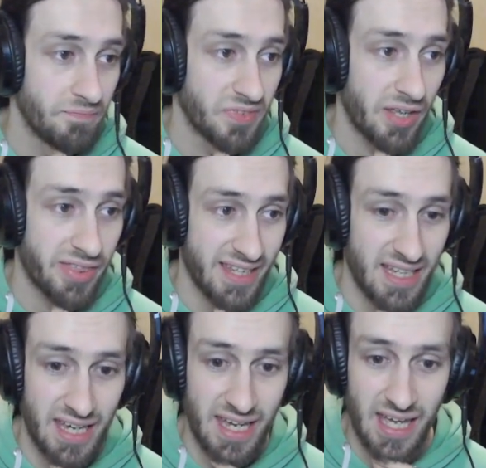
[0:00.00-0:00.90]

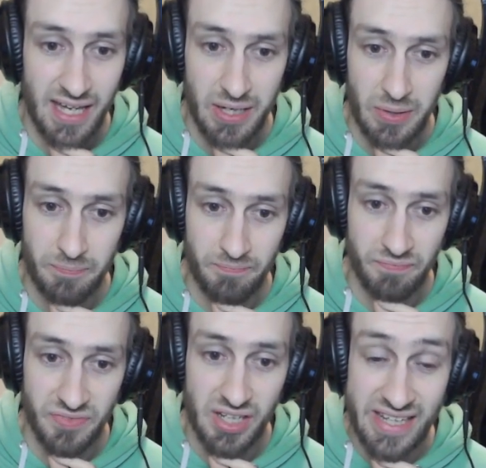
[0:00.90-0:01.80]
The
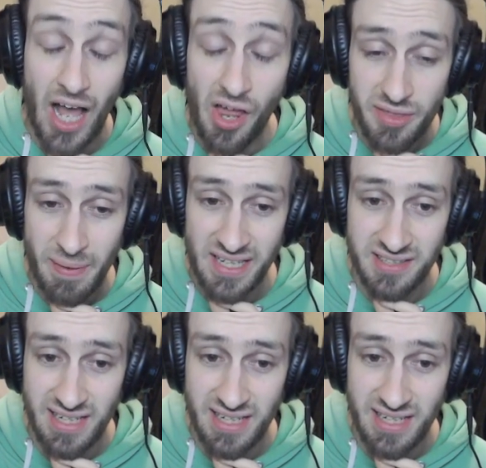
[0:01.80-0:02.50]
other pattern